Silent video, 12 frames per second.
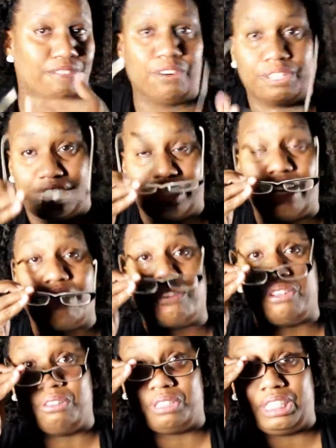for
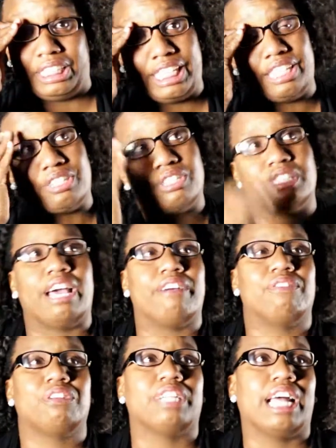several years
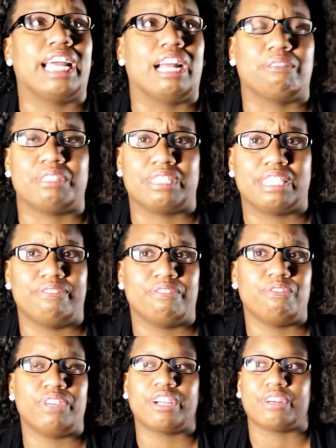after that, I was
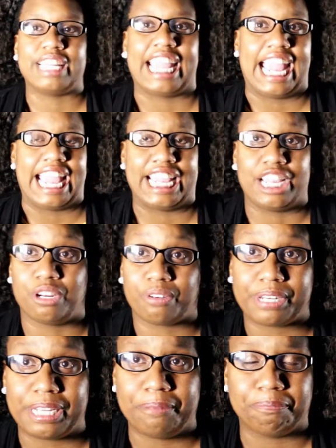very
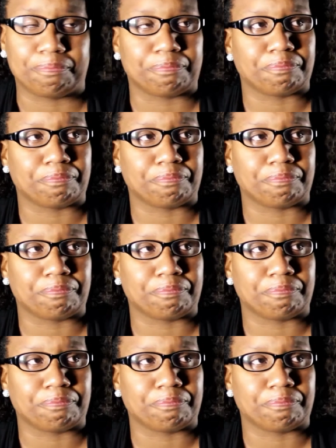angry